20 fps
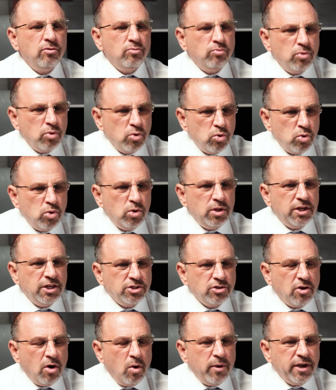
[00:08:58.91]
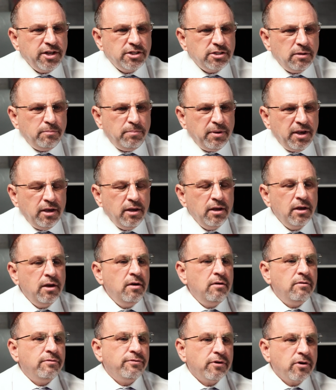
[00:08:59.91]
the rule is going to be
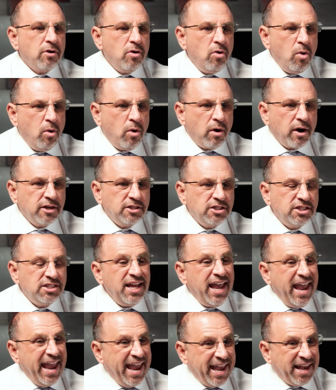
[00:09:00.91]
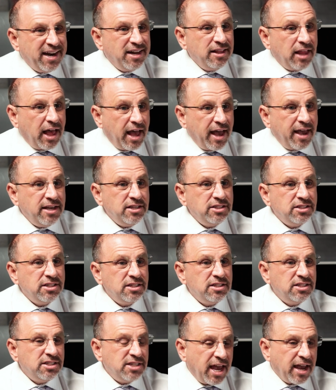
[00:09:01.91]
for courts to analyze
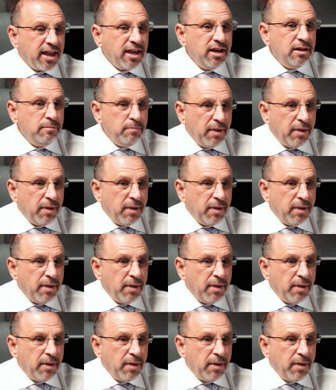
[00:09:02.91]
Second